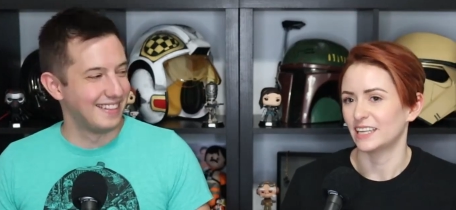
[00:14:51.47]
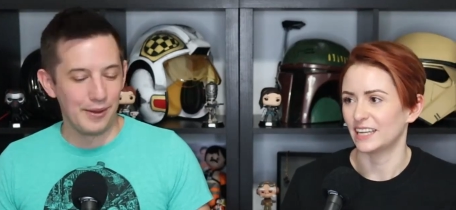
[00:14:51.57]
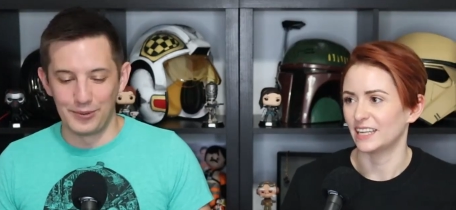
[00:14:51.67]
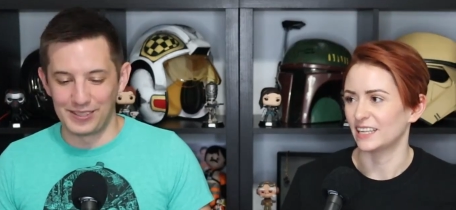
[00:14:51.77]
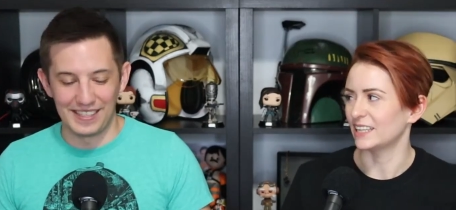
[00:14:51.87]

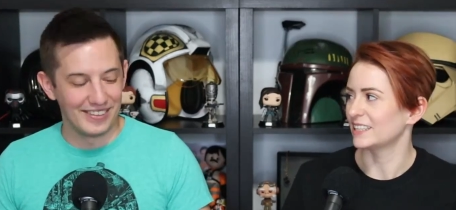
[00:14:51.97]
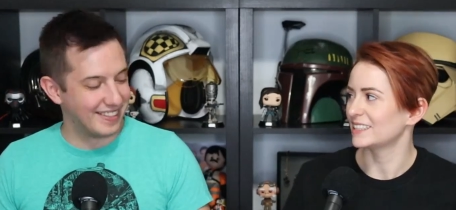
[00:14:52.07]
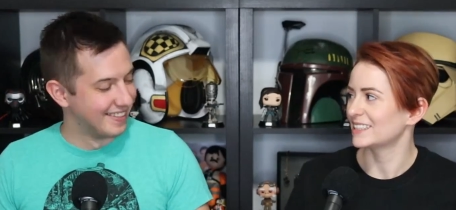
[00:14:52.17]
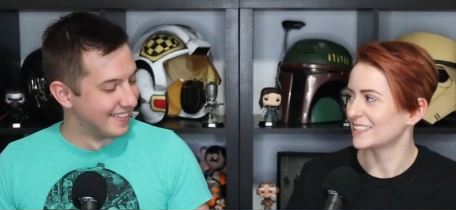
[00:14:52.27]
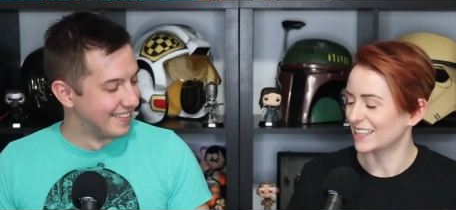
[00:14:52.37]
Speaker 1: Worked
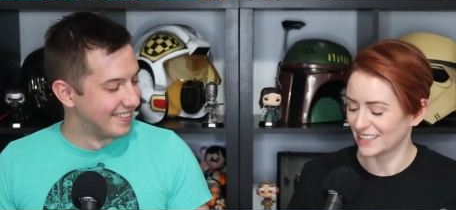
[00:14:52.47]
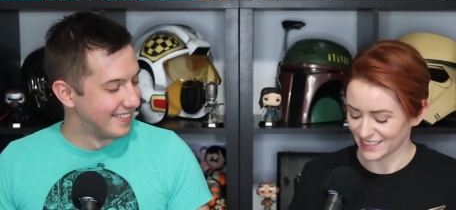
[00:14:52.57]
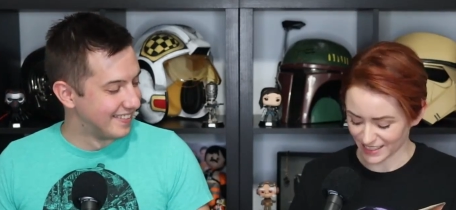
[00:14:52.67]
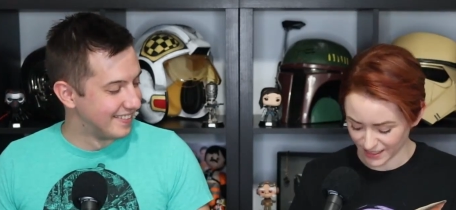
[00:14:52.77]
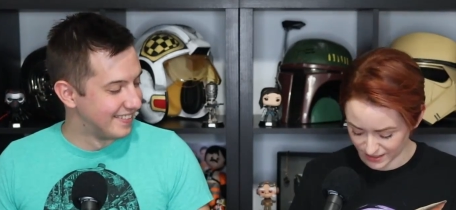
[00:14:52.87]
out.
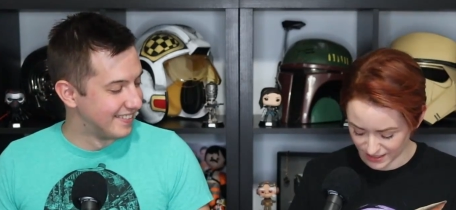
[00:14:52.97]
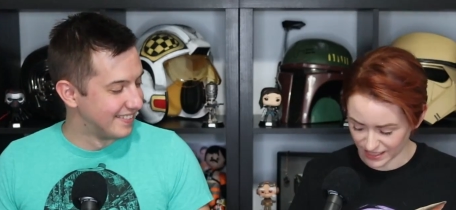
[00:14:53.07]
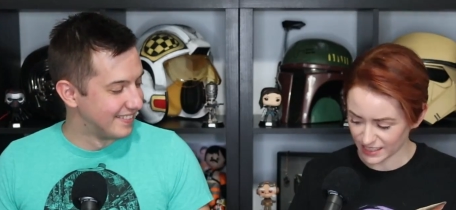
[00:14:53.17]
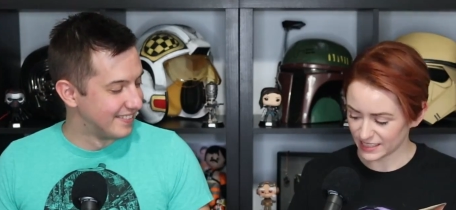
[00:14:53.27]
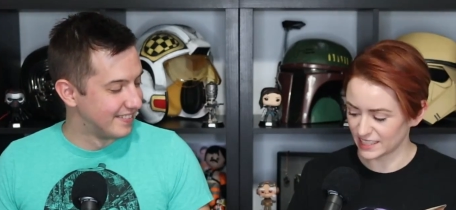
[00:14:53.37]
Yeah,
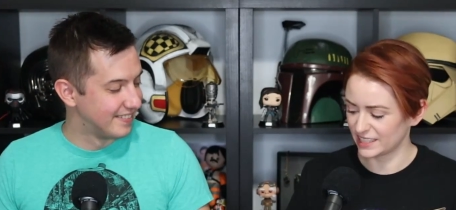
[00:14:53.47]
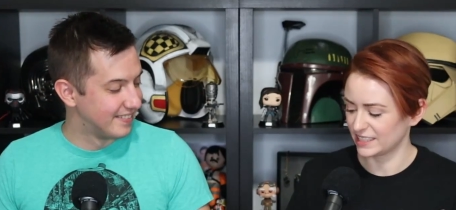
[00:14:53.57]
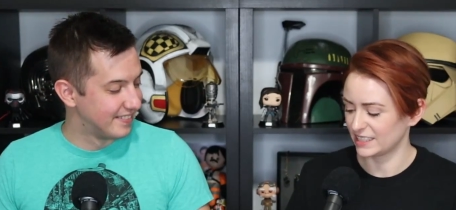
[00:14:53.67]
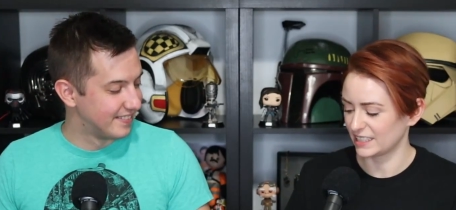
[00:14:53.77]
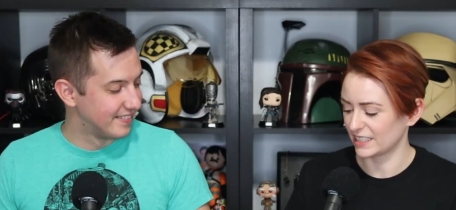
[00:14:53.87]
and
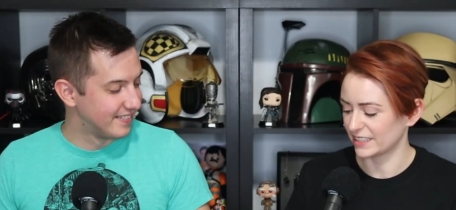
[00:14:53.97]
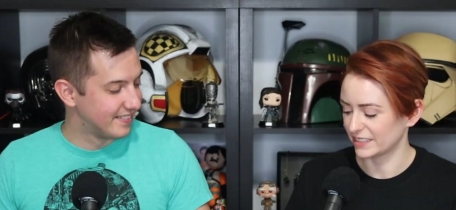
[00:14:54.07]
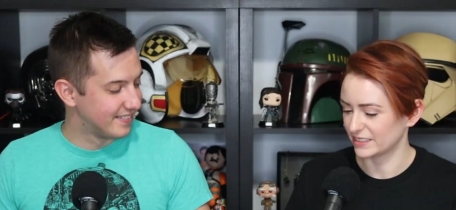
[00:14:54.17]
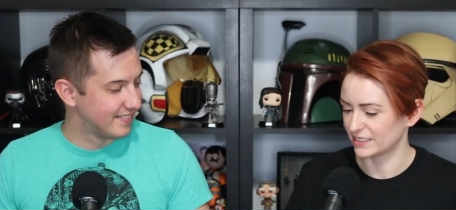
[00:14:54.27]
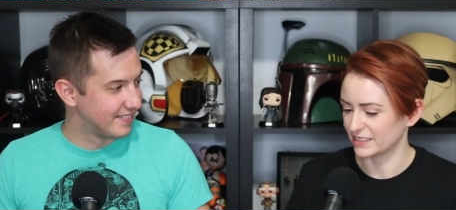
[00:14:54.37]

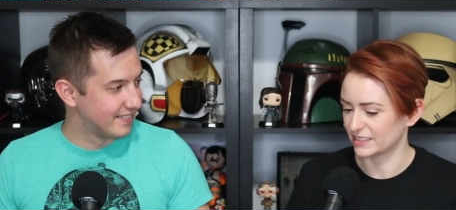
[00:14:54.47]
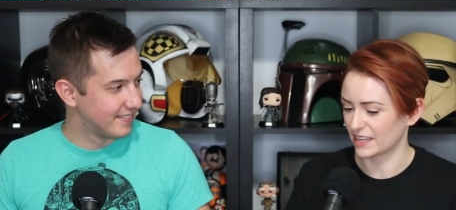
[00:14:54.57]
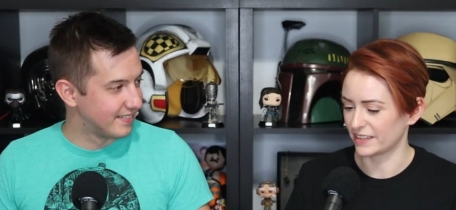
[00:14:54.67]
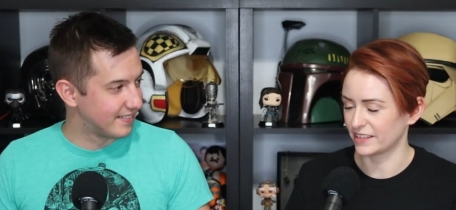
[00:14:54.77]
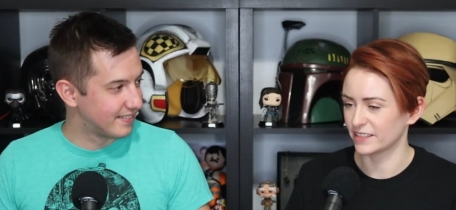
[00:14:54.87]

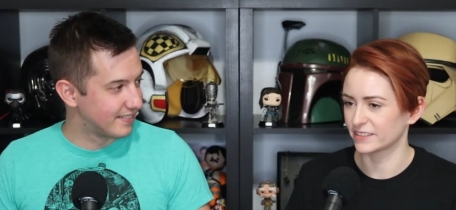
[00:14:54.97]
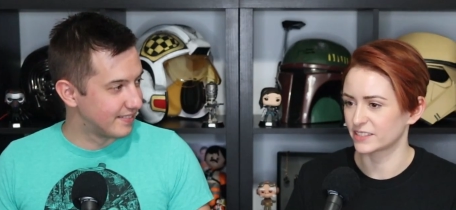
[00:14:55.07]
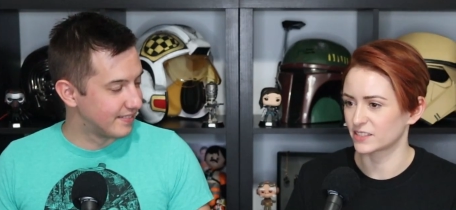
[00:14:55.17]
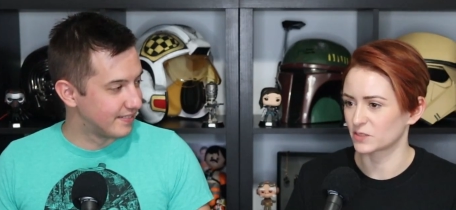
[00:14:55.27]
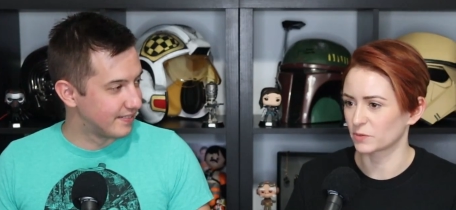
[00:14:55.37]
I think
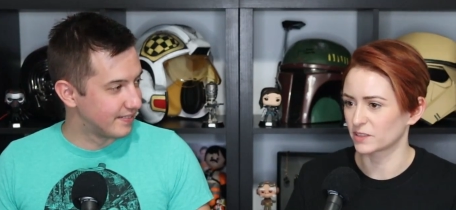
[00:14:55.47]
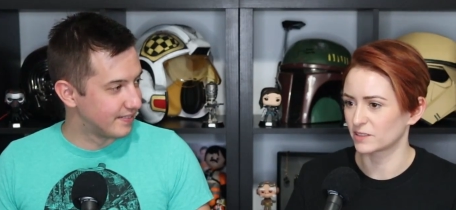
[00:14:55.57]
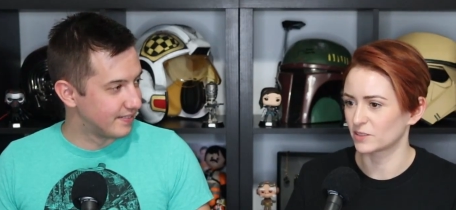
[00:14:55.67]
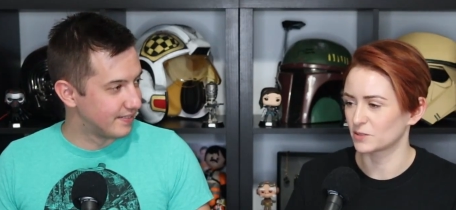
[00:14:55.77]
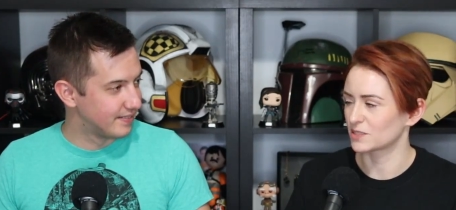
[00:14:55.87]
this is one
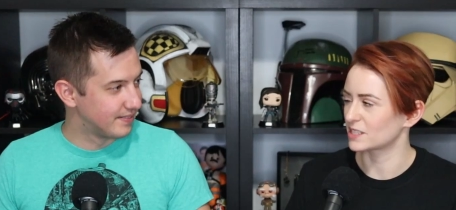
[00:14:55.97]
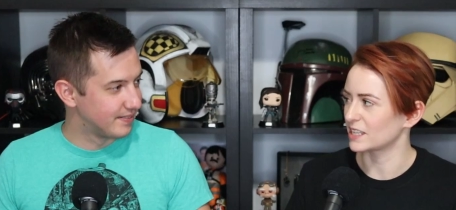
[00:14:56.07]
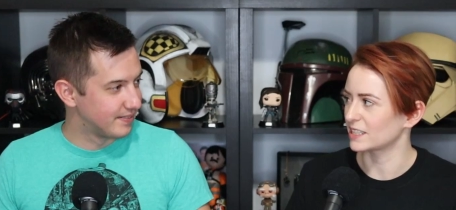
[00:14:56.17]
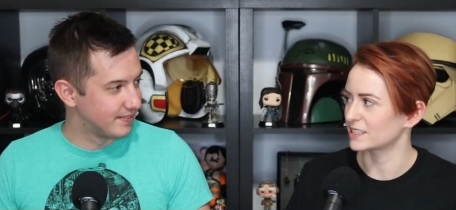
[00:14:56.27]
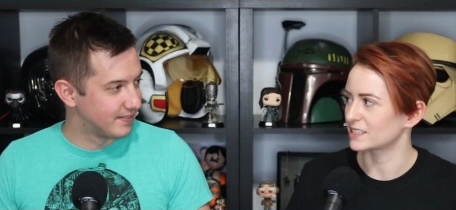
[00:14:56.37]
of those
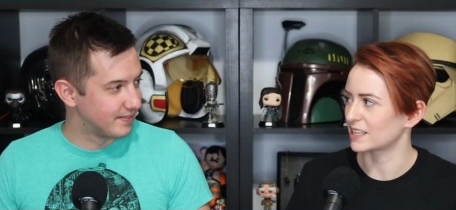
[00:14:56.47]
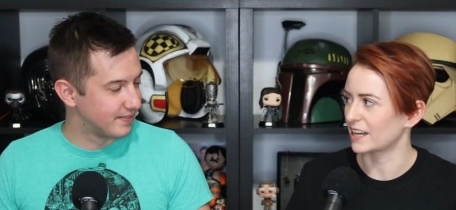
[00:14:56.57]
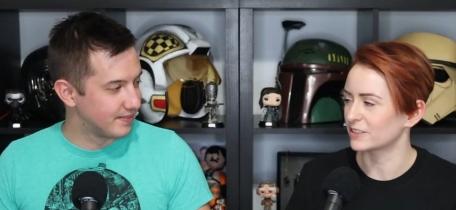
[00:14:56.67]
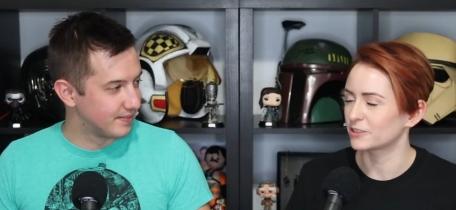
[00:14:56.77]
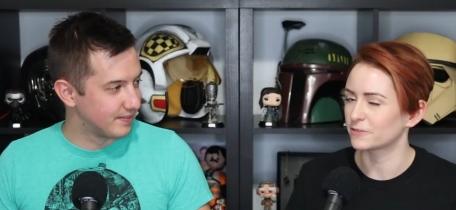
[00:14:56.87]
things,
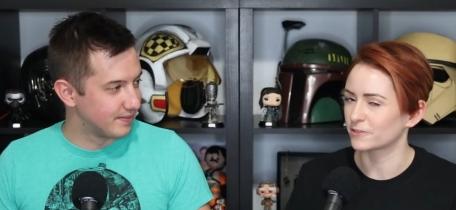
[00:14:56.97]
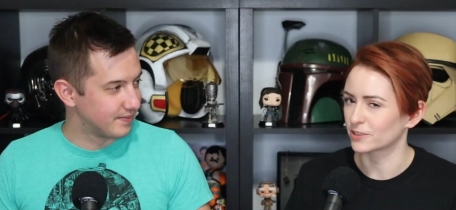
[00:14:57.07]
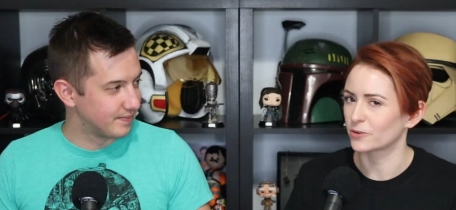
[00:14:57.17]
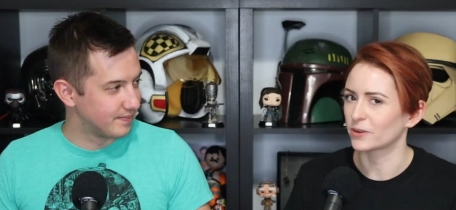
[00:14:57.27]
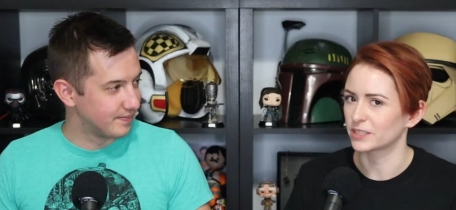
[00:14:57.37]
I don't know if
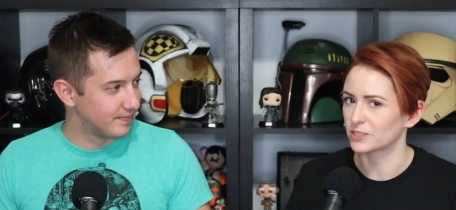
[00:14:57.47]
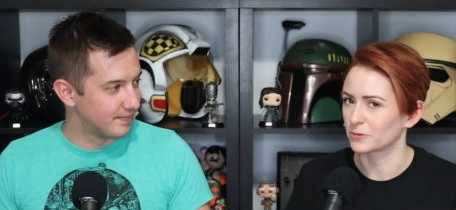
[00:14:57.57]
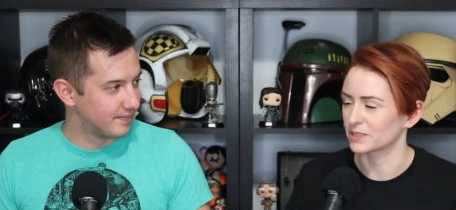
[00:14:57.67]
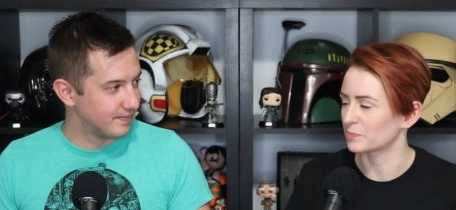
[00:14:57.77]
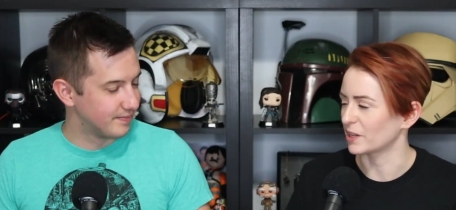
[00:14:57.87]
they're going
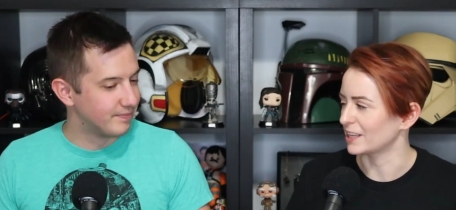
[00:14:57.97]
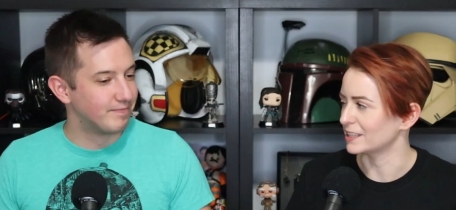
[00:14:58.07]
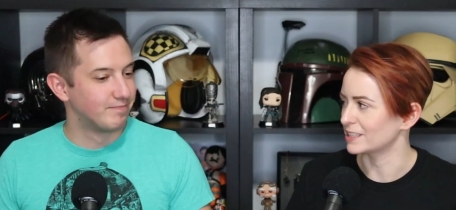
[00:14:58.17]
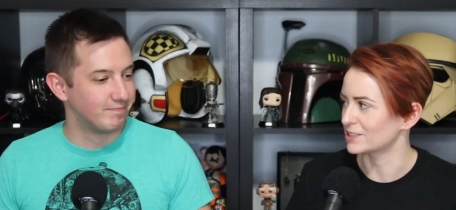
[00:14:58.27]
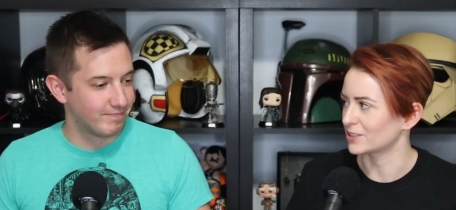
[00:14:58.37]
to
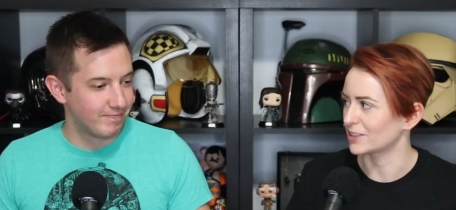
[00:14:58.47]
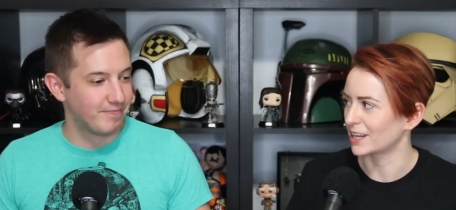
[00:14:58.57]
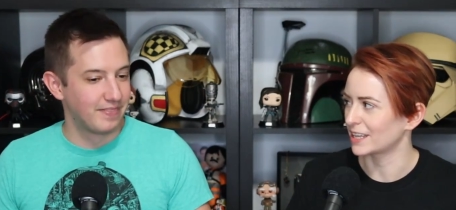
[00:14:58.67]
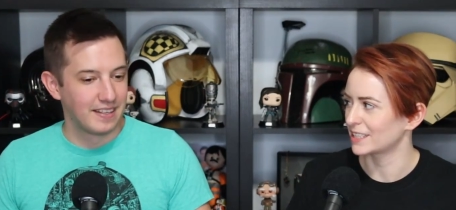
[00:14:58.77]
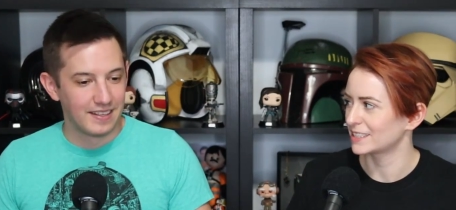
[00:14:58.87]
explain this or
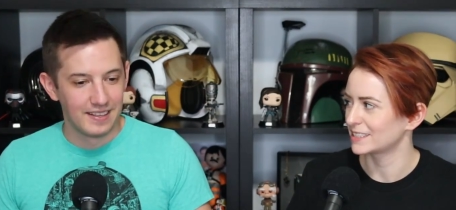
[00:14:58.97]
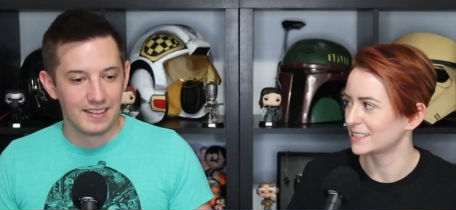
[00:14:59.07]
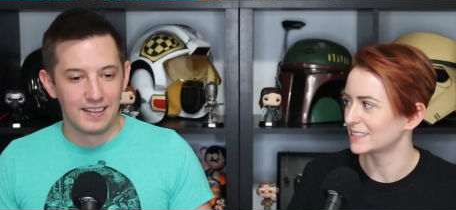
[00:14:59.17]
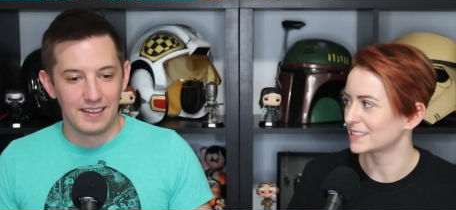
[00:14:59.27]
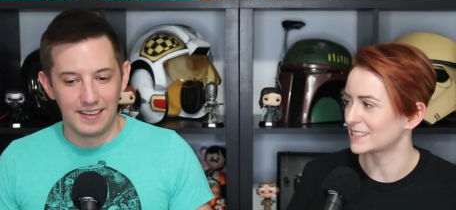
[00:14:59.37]
not,
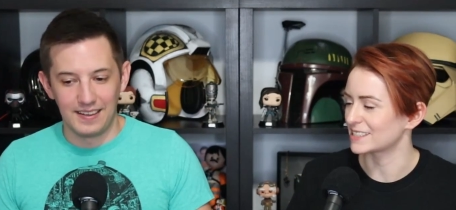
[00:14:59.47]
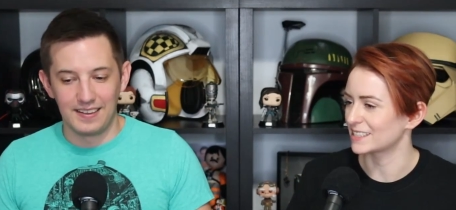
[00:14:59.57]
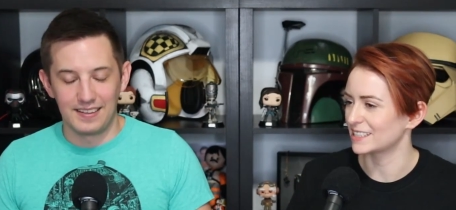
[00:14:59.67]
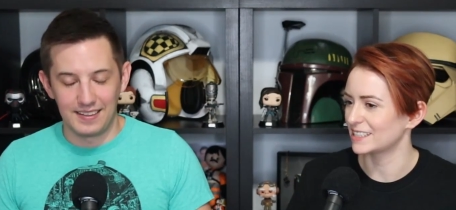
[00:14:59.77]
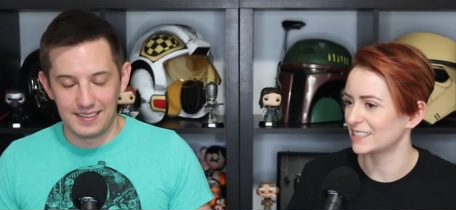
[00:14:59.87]
because
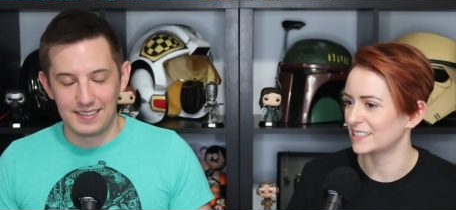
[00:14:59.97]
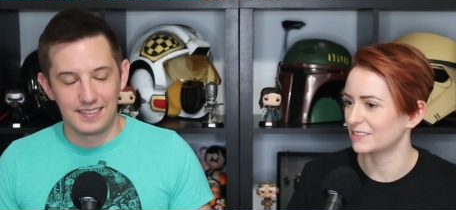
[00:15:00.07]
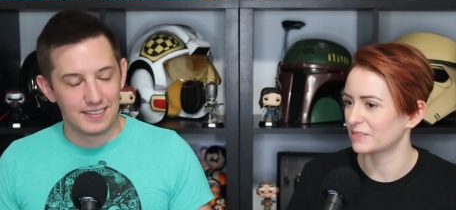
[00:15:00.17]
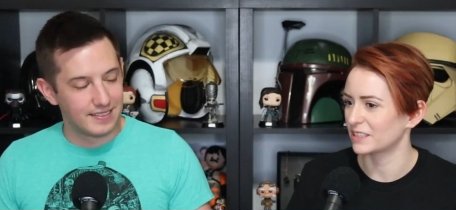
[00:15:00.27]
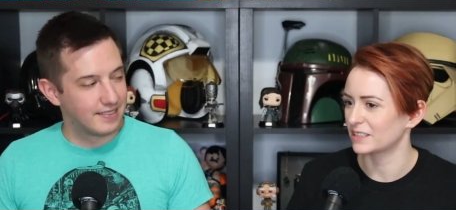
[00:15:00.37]

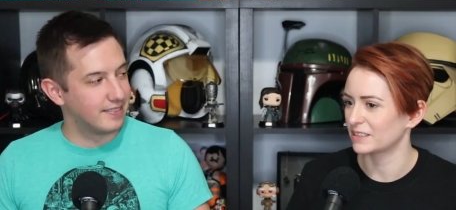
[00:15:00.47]
it